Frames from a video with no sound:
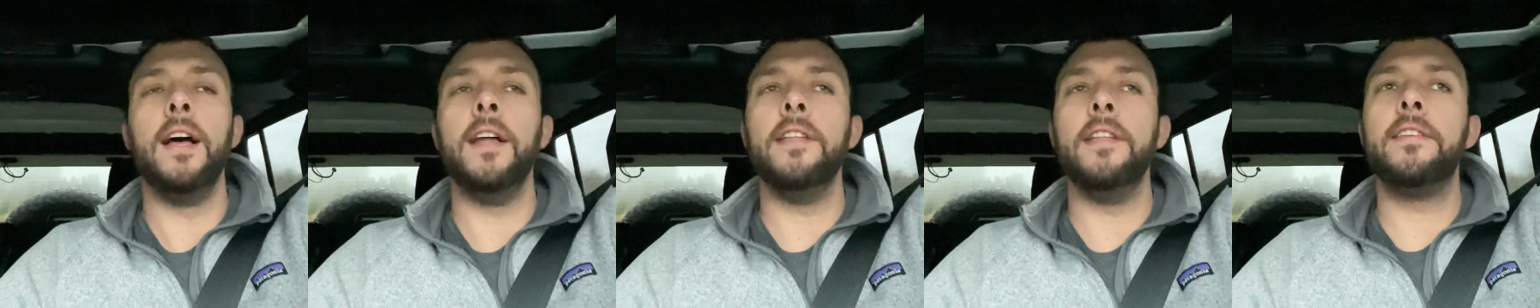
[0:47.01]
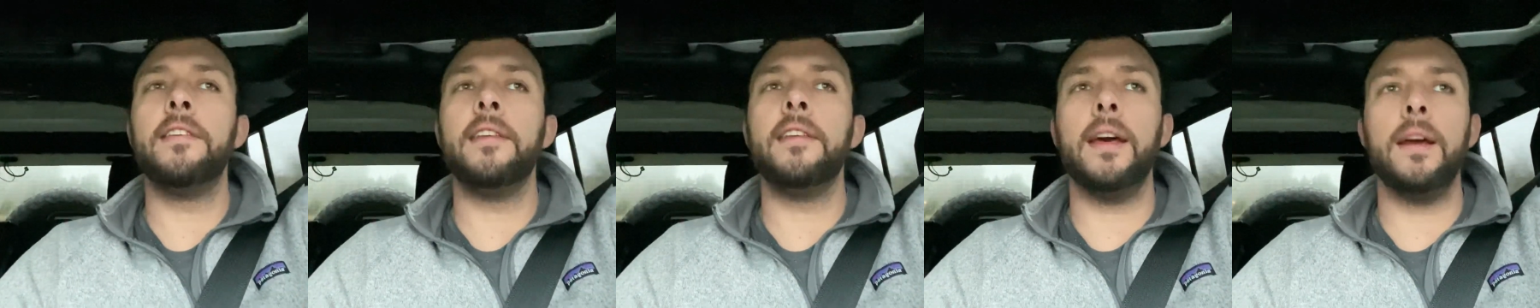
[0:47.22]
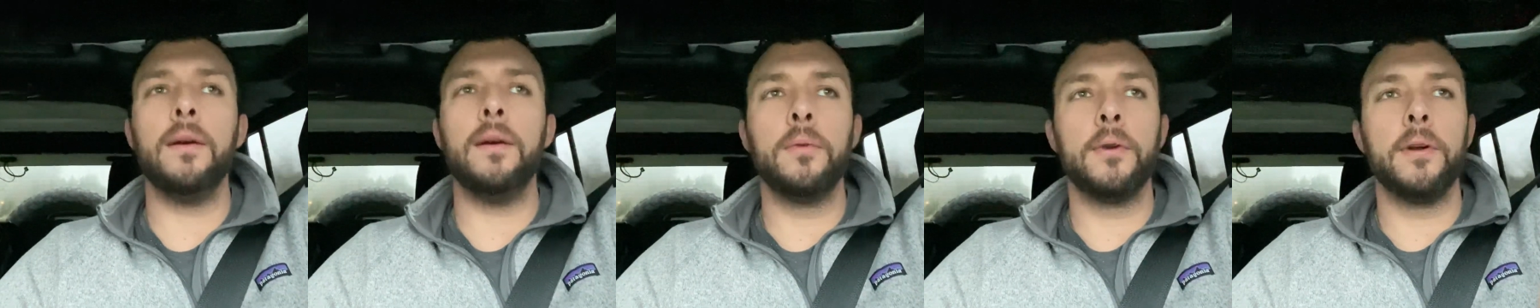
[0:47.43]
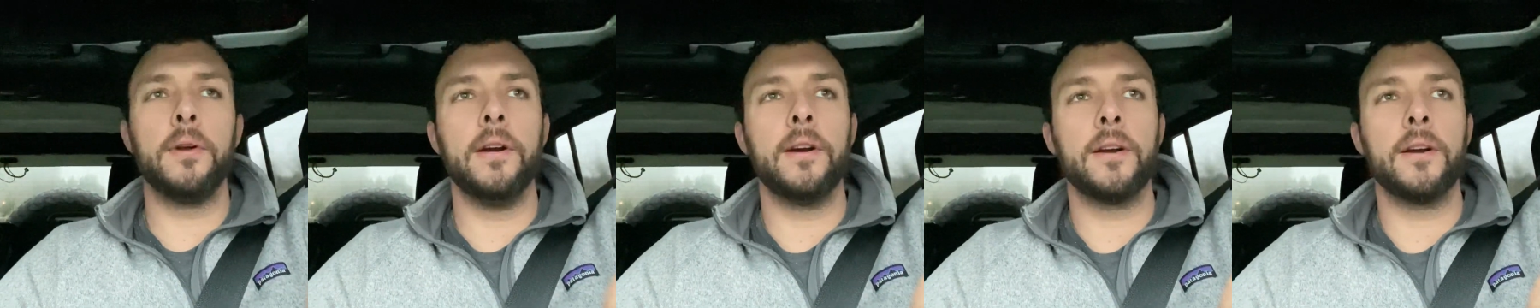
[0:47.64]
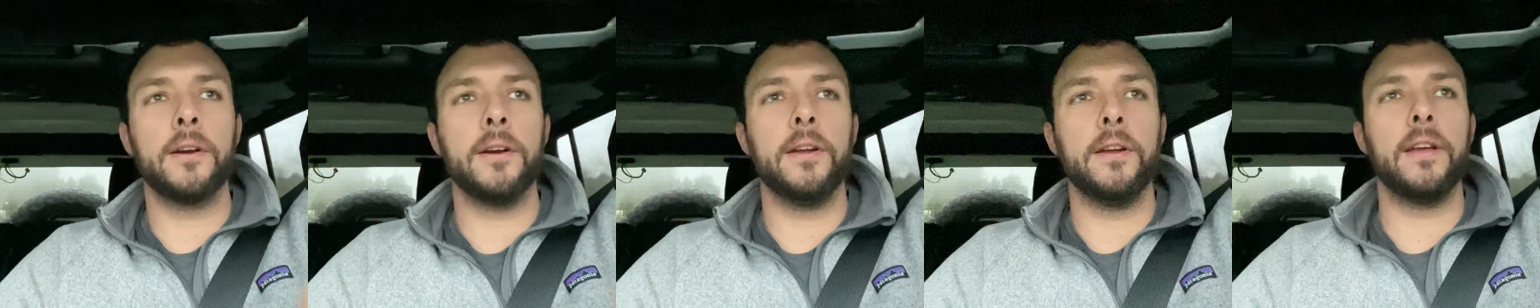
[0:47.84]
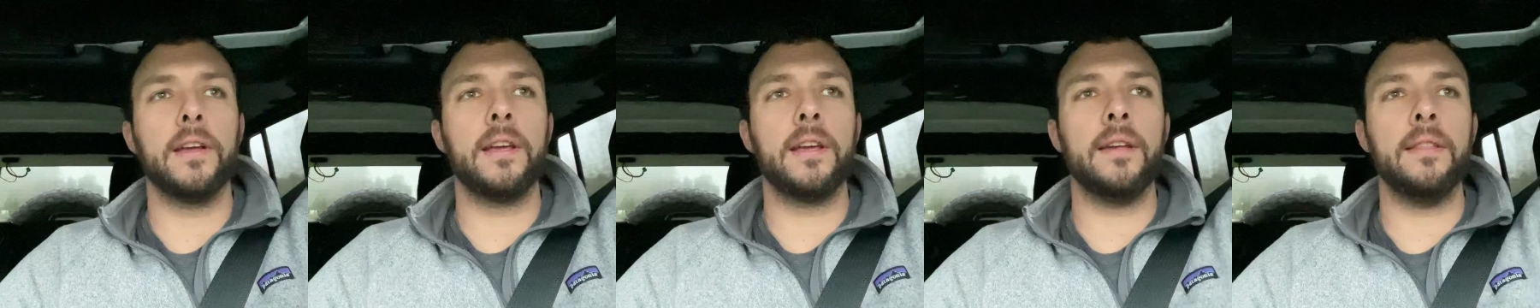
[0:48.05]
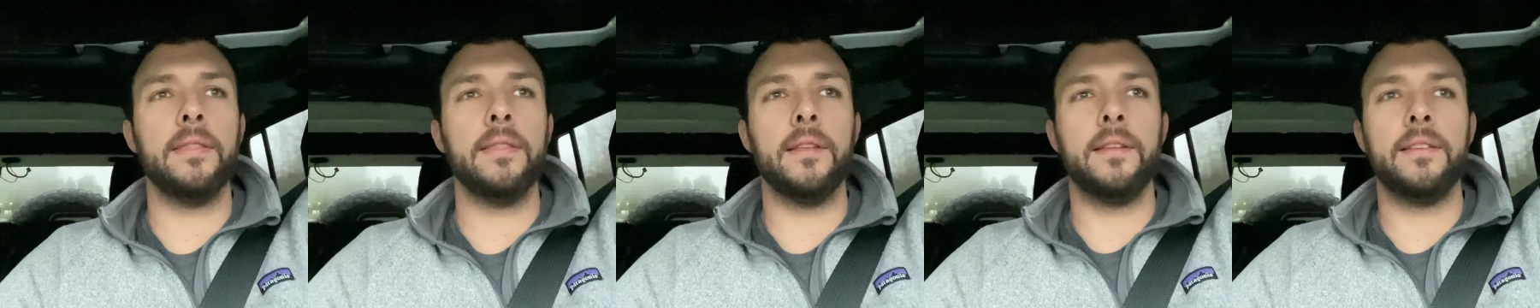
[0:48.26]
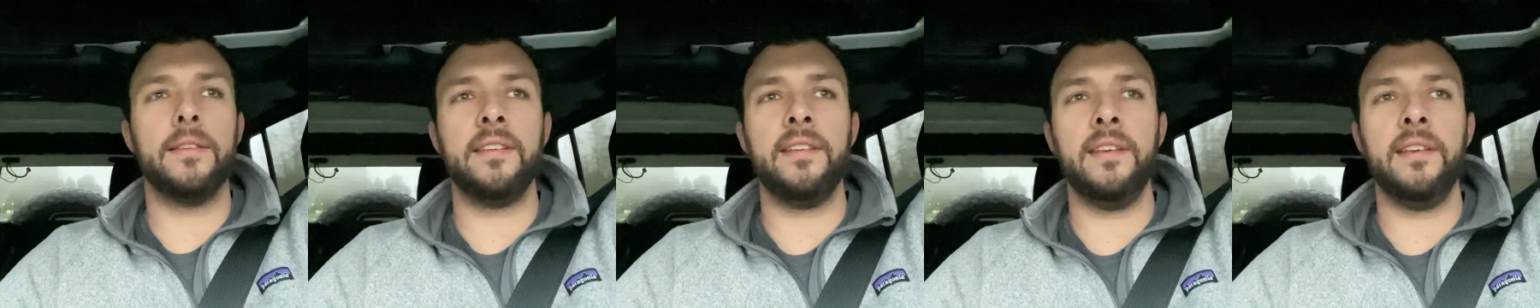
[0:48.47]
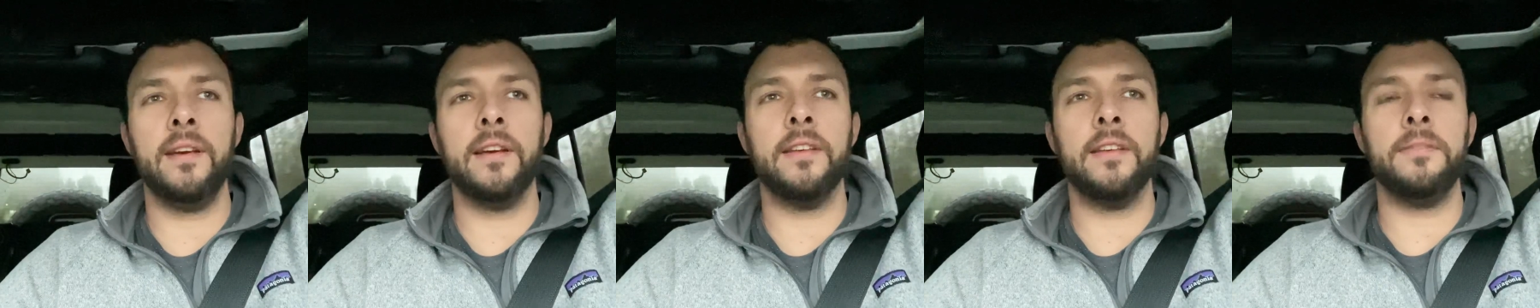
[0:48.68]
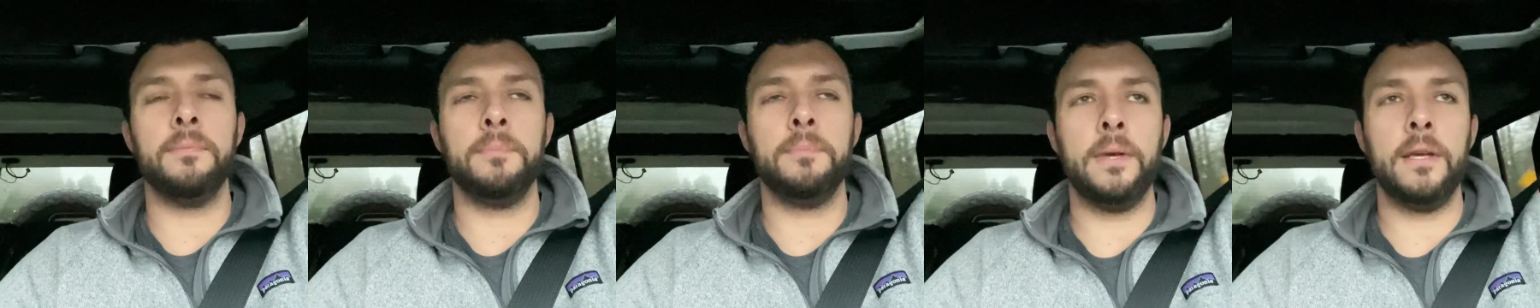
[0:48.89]
and today we are going to get the
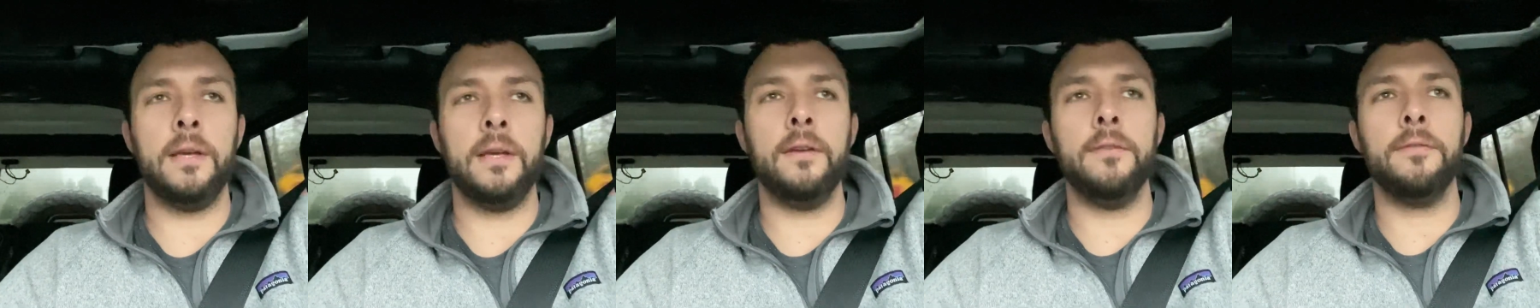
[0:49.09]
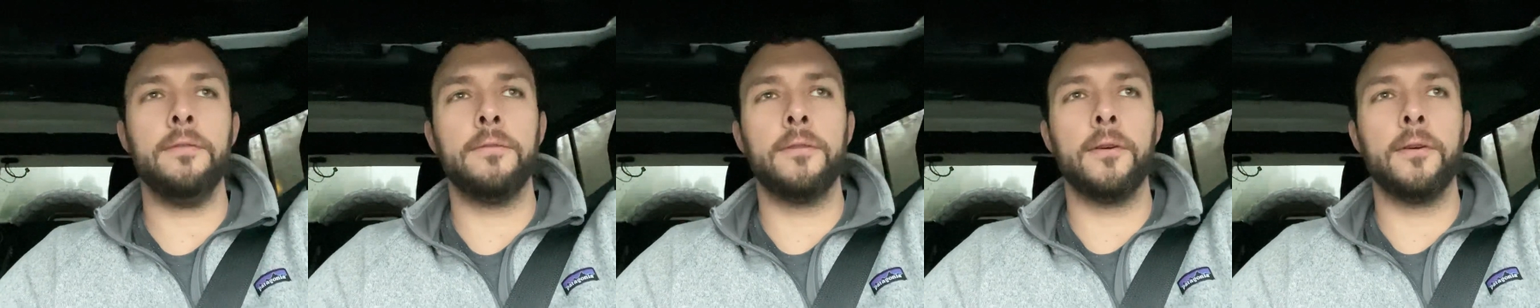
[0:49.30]
TSB